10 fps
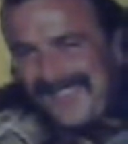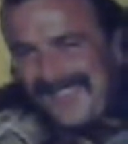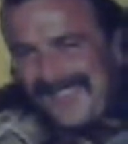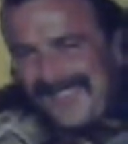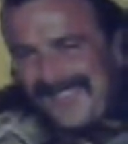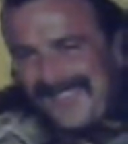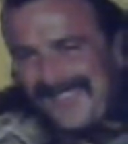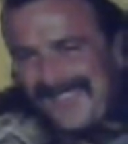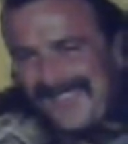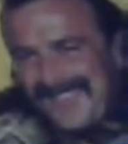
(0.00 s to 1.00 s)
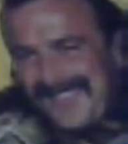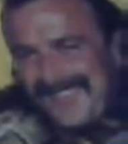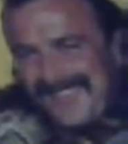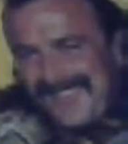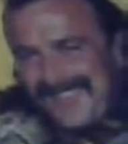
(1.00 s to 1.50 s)

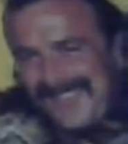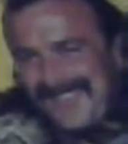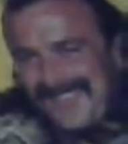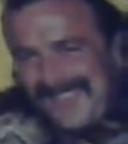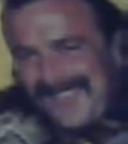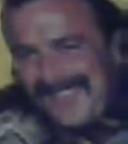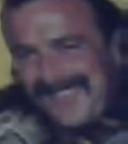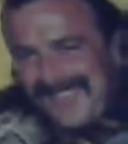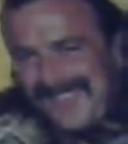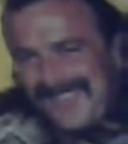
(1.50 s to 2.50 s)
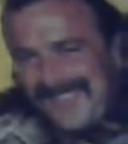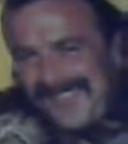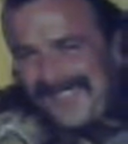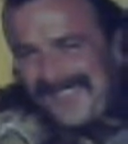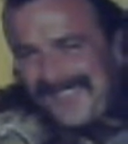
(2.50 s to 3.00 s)

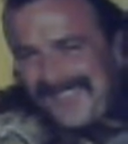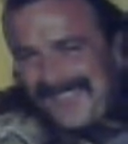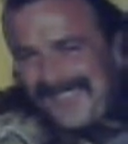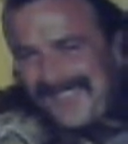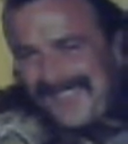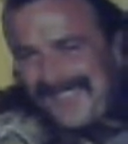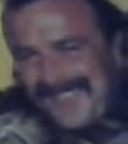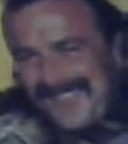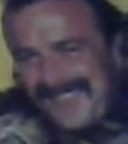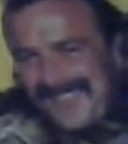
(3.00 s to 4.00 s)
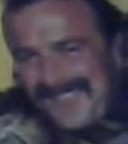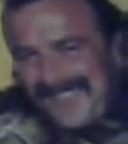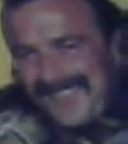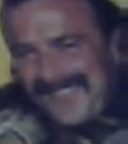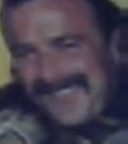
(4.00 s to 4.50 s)

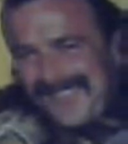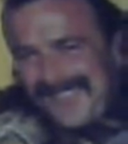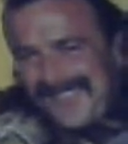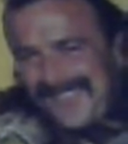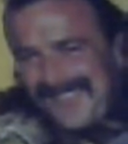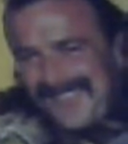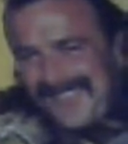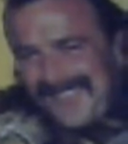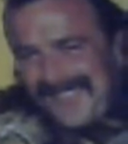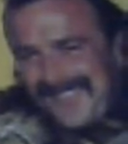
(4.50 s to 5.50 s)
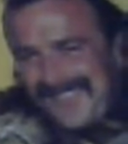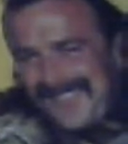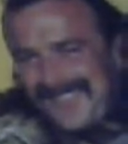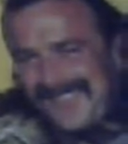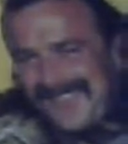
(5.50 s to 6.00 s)

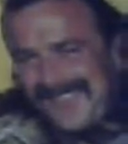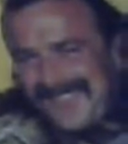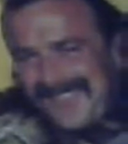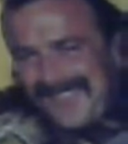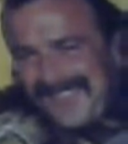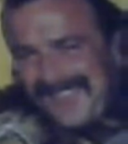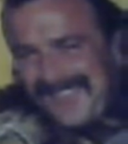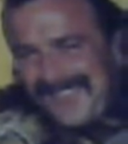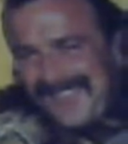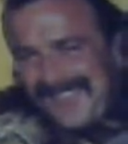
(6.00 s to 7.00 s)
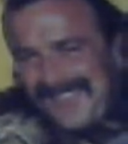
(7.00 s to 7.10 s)
The person shown says nothing.